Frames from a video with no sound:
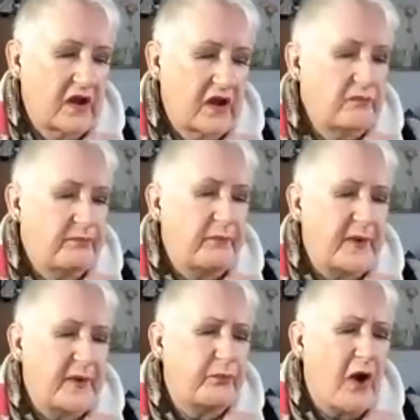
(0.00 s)
uh, yeah,
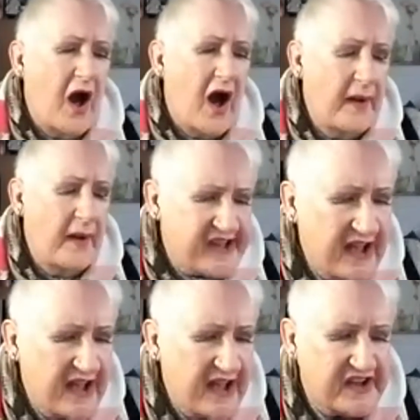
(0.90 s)
but but
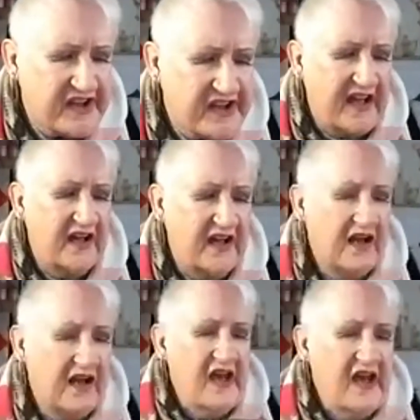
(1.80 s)
what I'm sad to
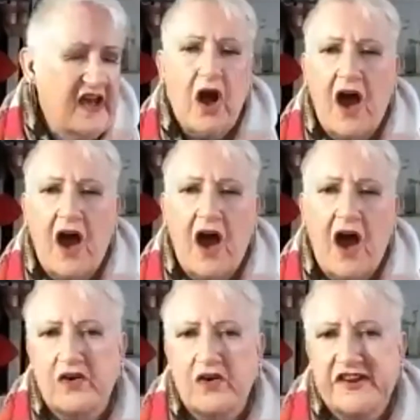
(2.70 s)
see
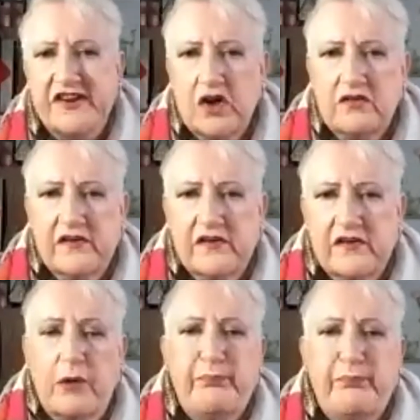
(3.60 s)
is that you know
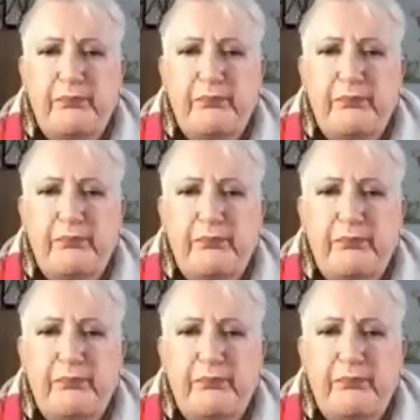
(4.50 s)
I've got students
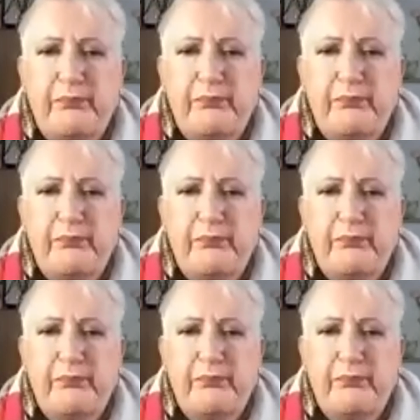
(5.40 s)
apologising
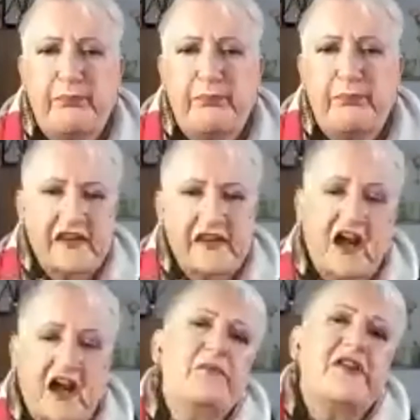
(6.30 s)
to me,
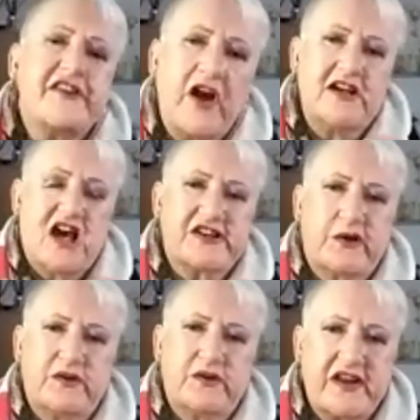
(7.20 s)
saying I'm
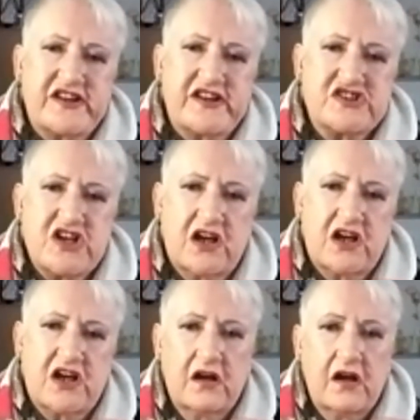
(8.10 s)
sorry, I need to
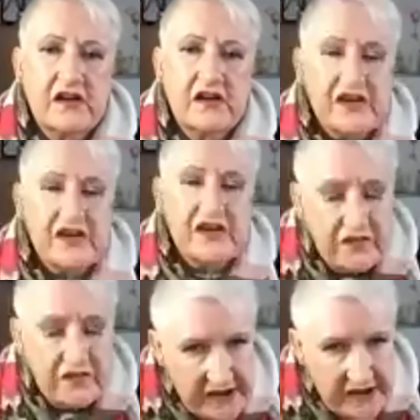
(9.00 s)
ask you another
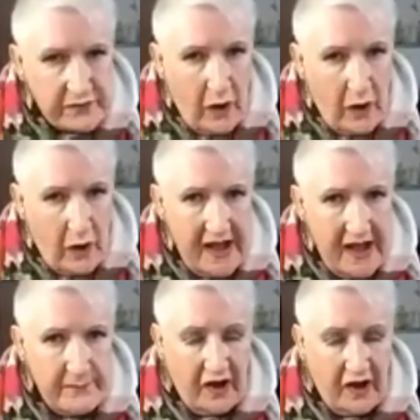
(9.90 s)
question.
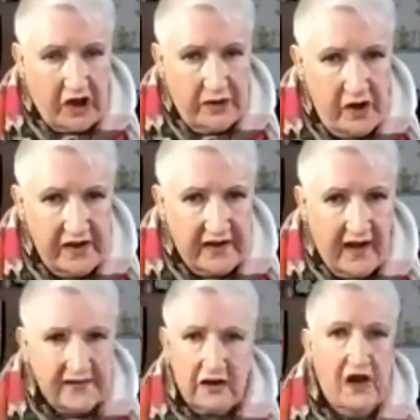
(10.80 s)
So so this is what I
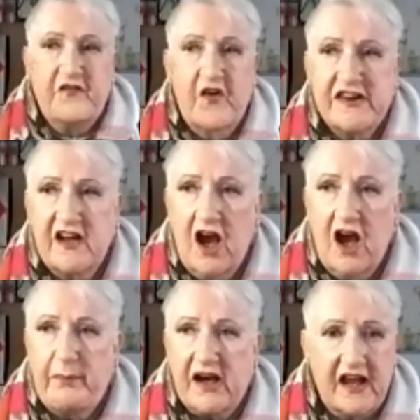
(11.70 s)
mean about
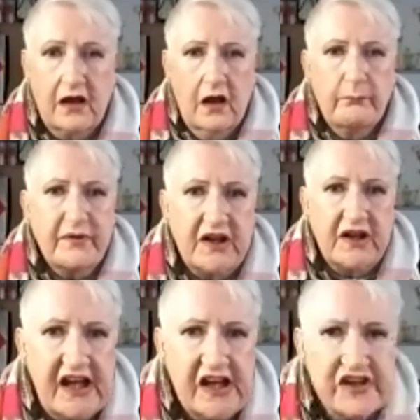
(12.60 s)
communicating. So
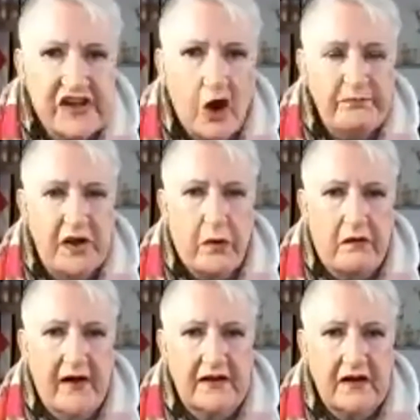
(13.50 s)
the first thing I
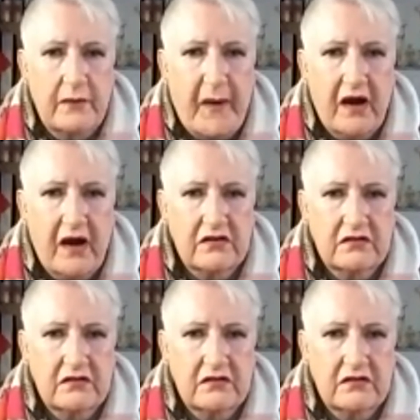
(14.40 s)
go back and say,